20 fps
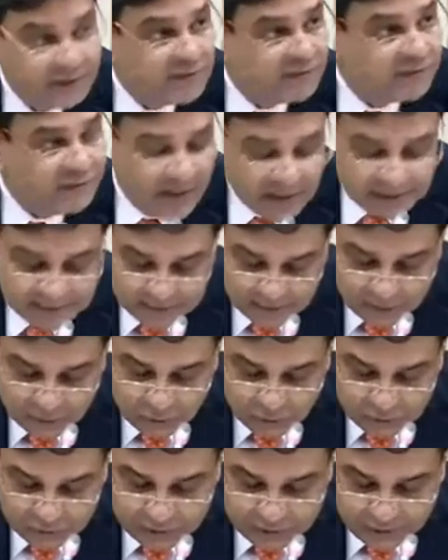of the
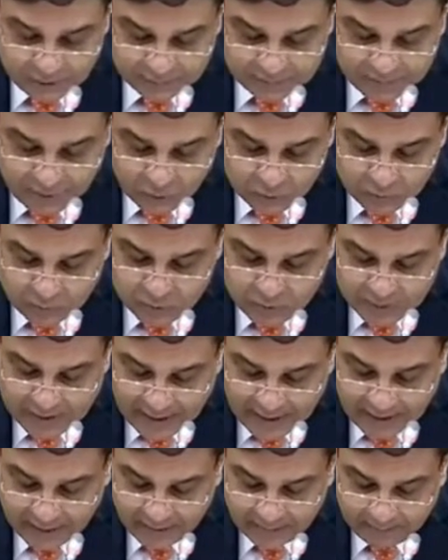output gap,
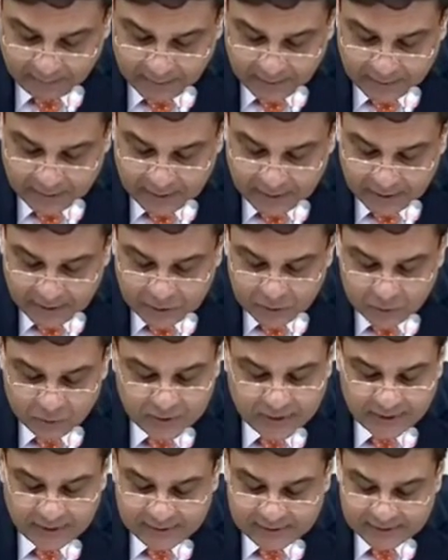including restarting
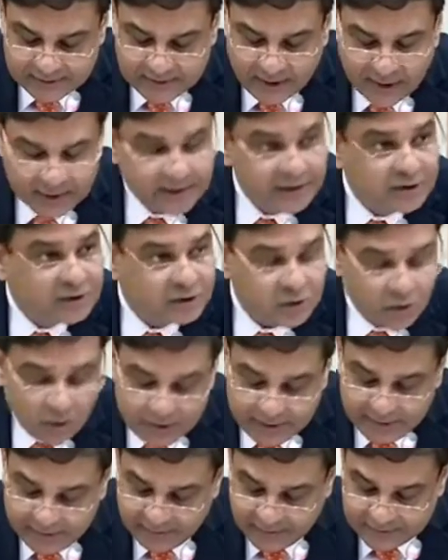stalled investment
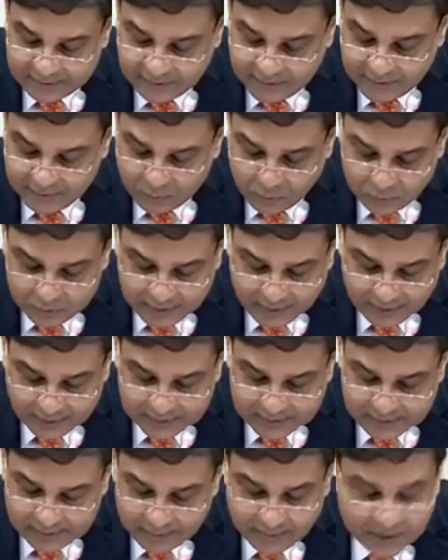projects, particularly
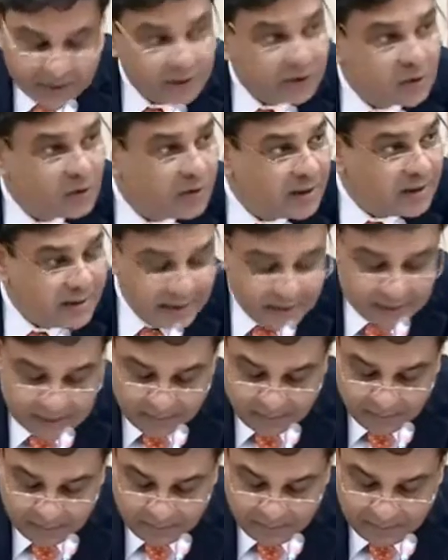in the public
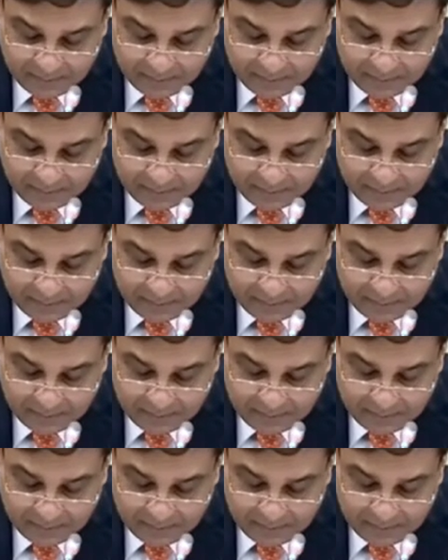sector,